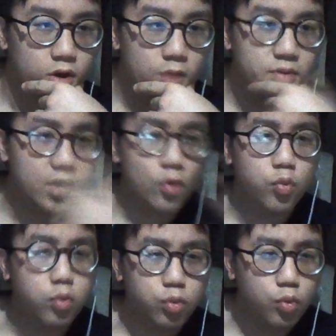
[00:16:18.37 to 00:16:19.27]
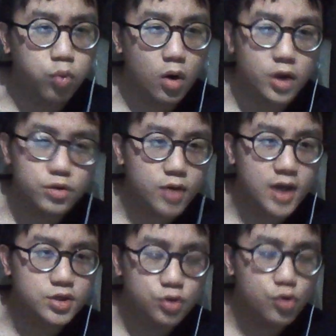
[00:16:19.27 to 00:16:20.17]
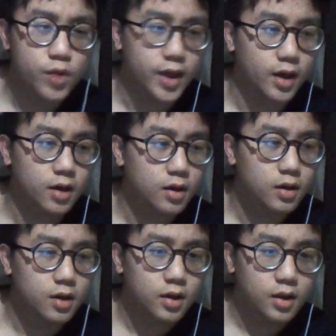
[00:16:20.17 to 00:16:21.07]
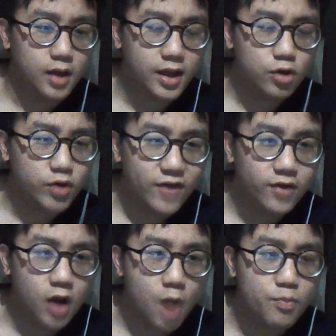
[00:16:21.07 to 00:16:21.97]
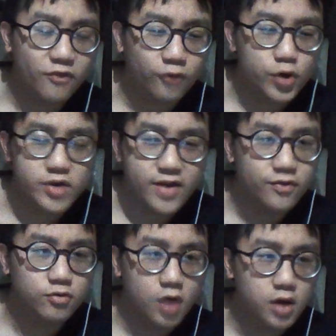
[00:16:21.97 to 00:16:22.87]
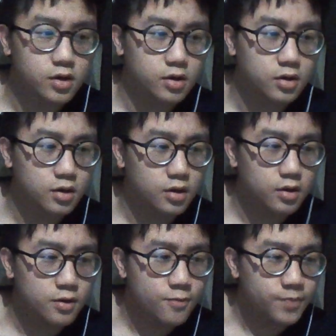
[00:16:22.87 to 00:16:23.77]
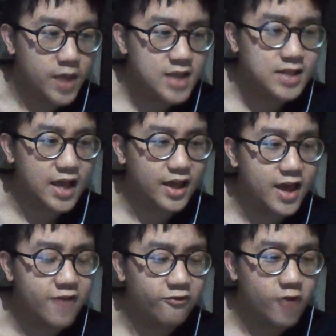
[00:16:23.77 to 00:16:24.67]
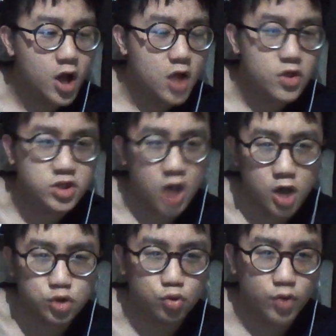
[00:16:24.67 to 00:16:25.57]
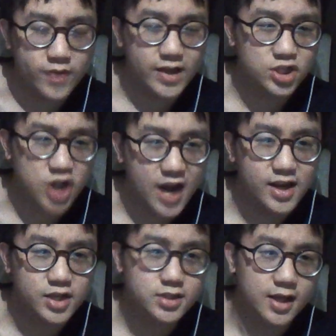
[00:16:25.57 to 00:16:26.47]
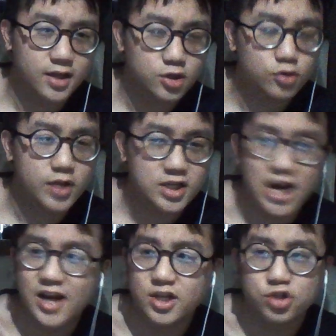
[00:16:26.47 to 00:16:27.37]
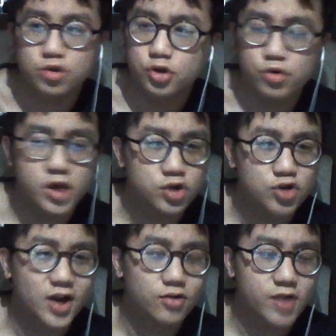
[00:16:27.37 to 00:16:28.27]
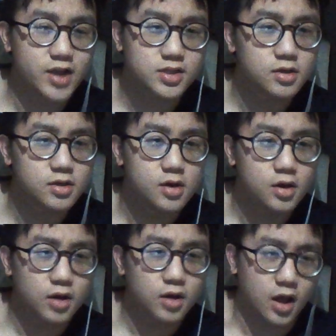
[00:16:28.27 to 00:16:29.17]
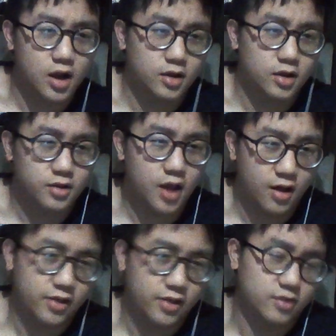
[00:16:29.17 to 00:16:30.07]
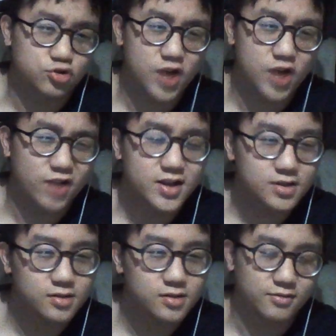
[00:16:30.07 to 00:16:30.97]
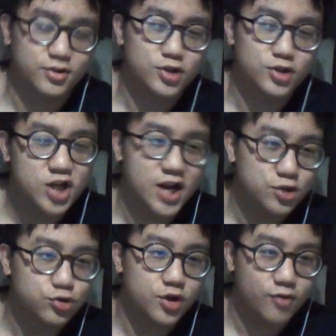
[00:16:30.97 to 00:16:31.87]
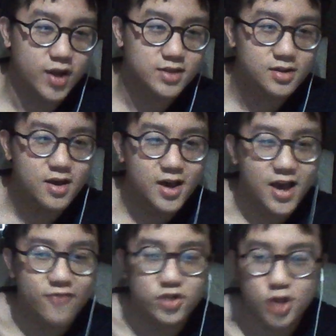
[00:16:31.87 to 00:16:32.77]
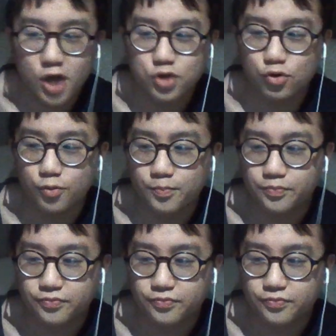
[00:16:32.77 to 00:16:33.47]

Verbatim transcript: But like, what are you guys doing? Like, you're giving up before you even run. It's like if the turtle in that Chinese, like you know, that Chinese New Year dragon race. Uh, yeah, I think dragon race, Chinese New Year race. If the turtle